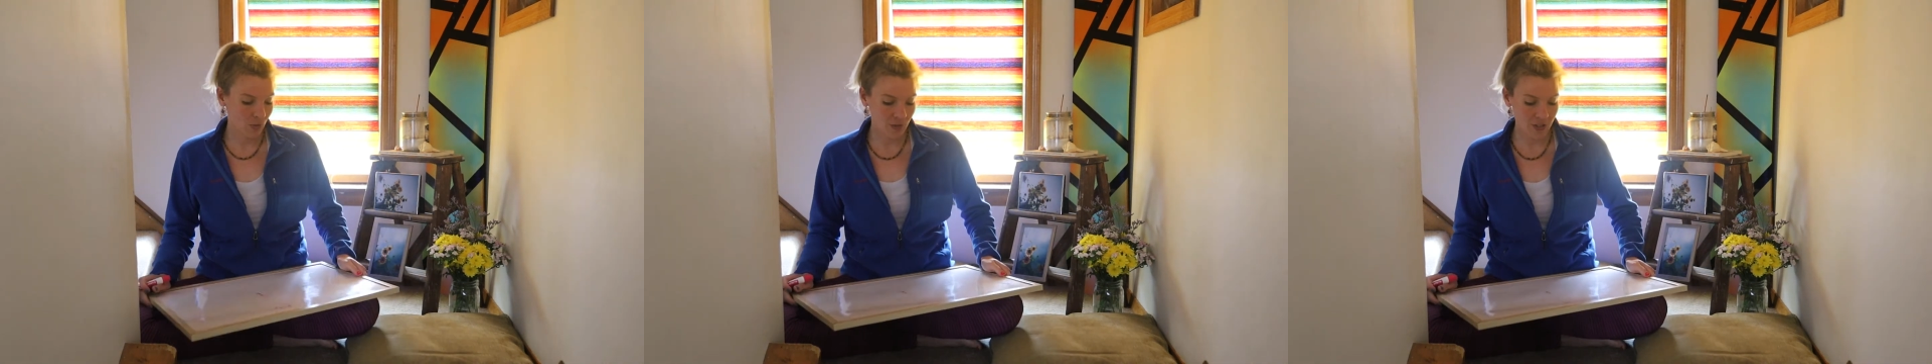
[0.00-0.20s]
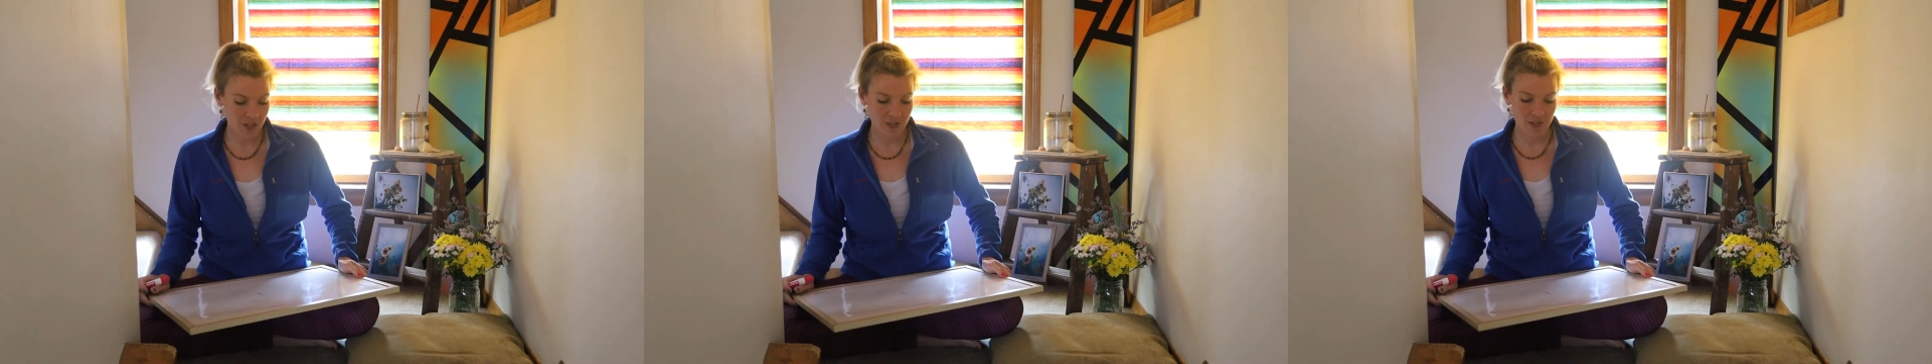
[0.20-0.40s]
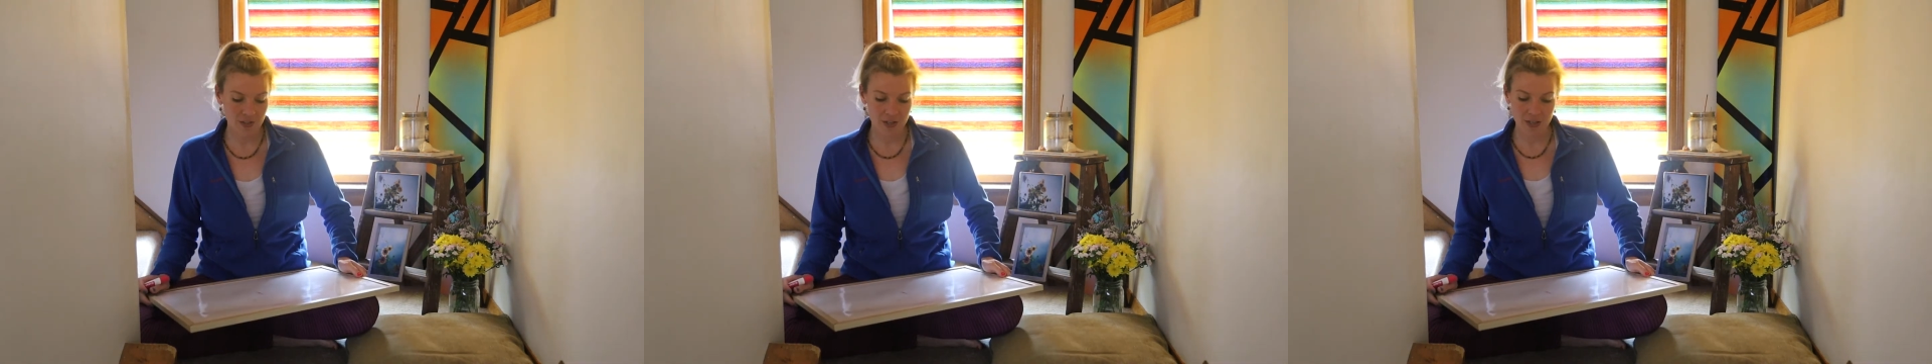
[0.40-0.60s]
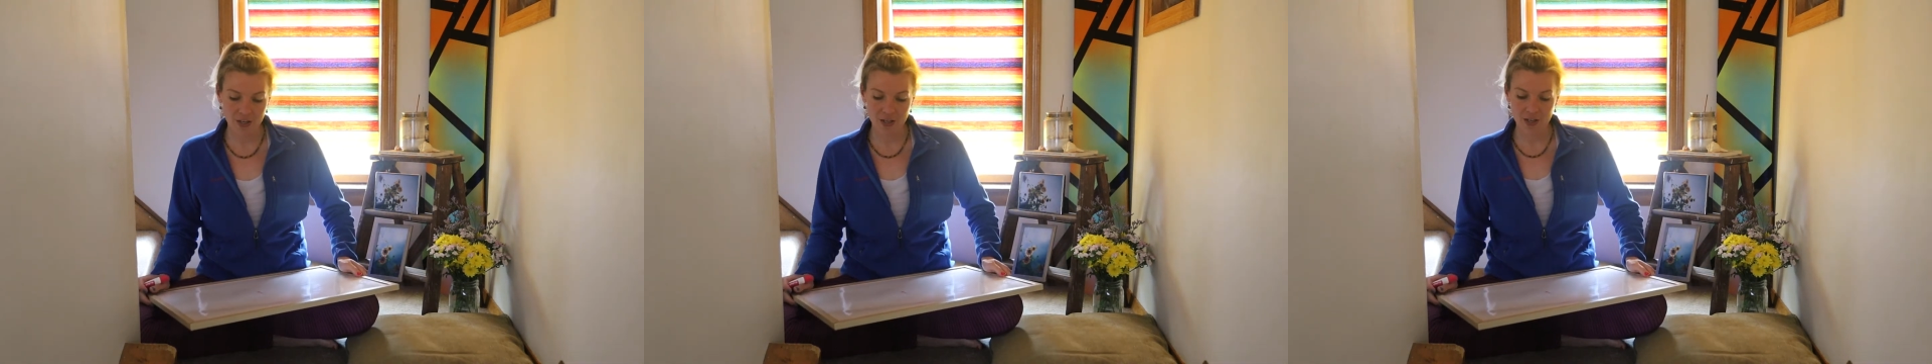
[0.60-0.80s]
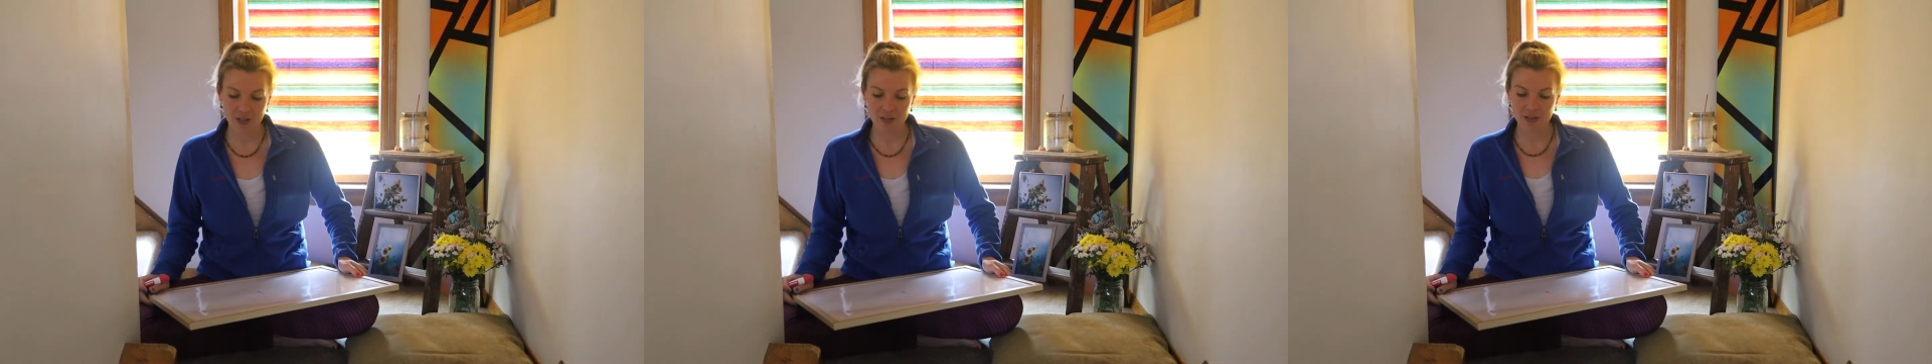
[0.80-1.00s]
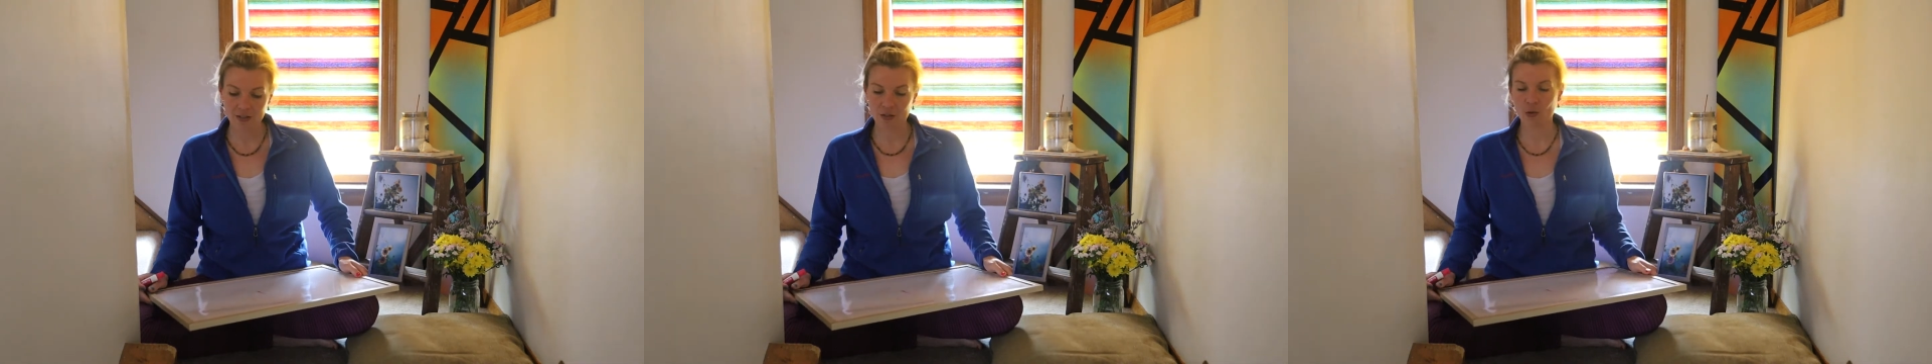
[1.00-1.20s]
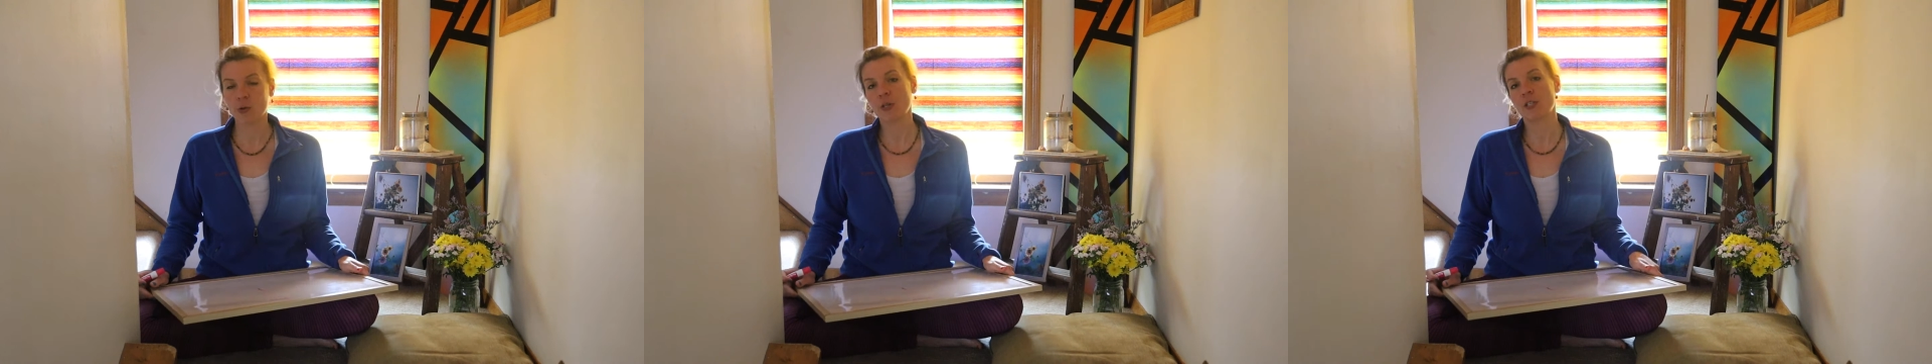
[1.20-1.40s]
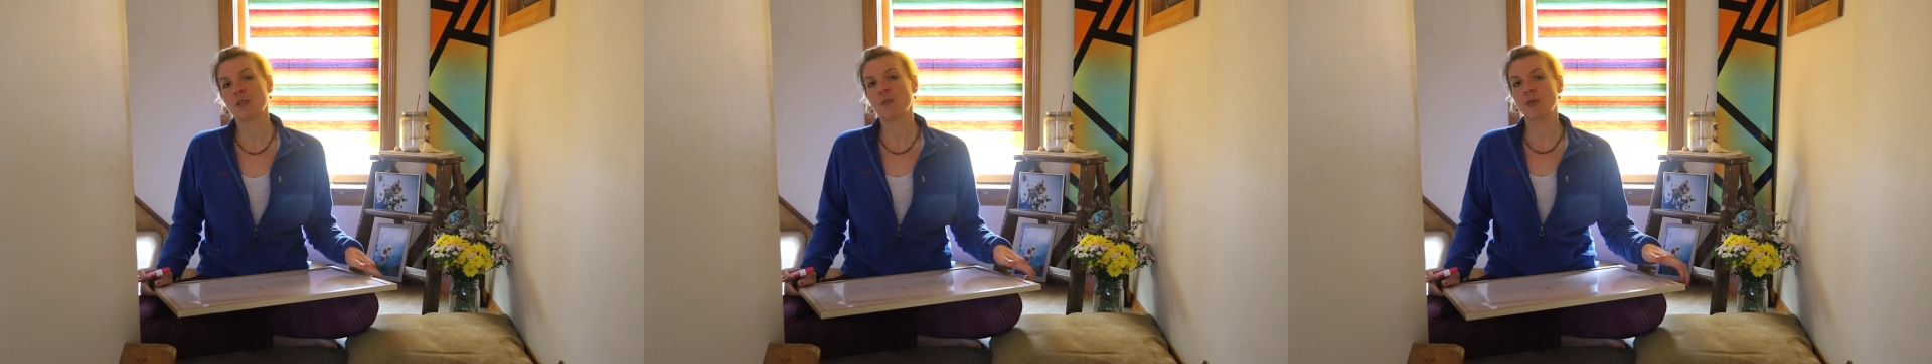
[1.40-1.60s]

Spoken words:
This is going to